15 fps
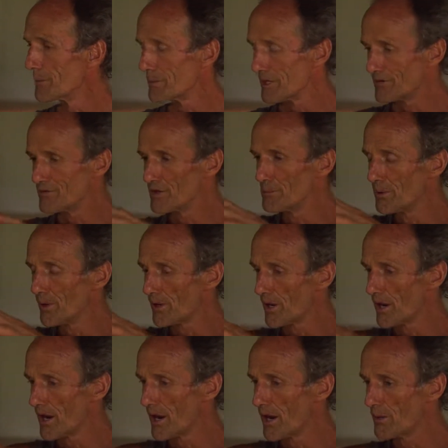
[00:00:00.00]
But if you
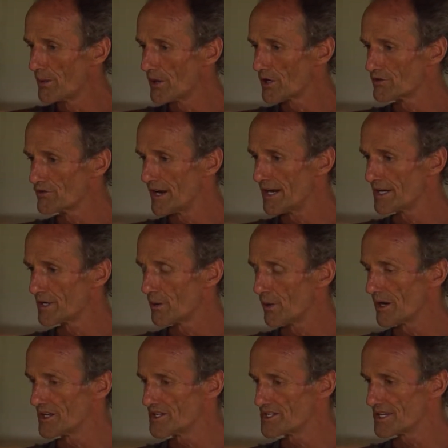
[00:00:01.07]
put lower grade
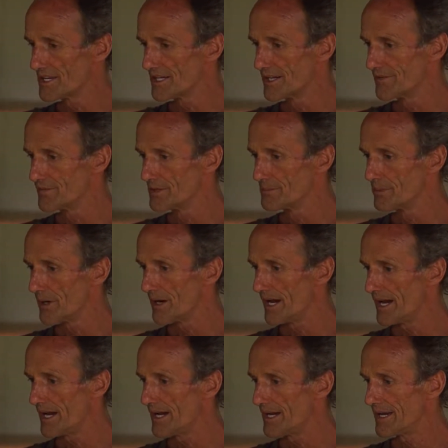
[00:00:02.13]
quality in, if you put
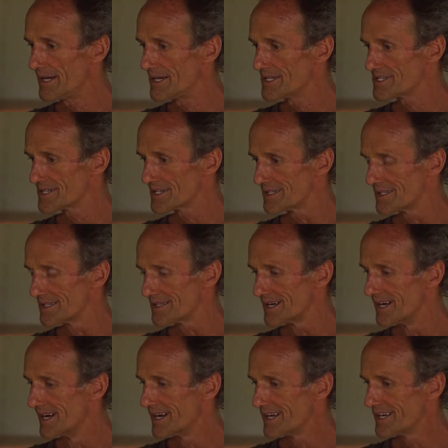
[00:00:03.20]
hate and,
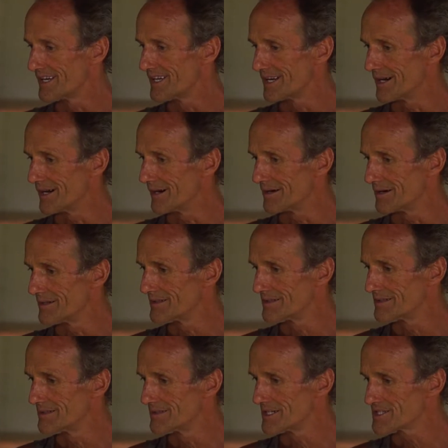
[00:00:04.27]
you know,
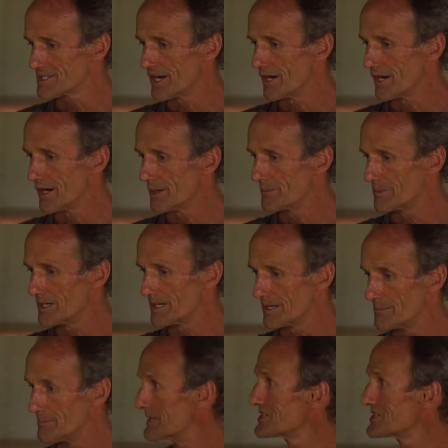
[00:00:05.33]
disharmony and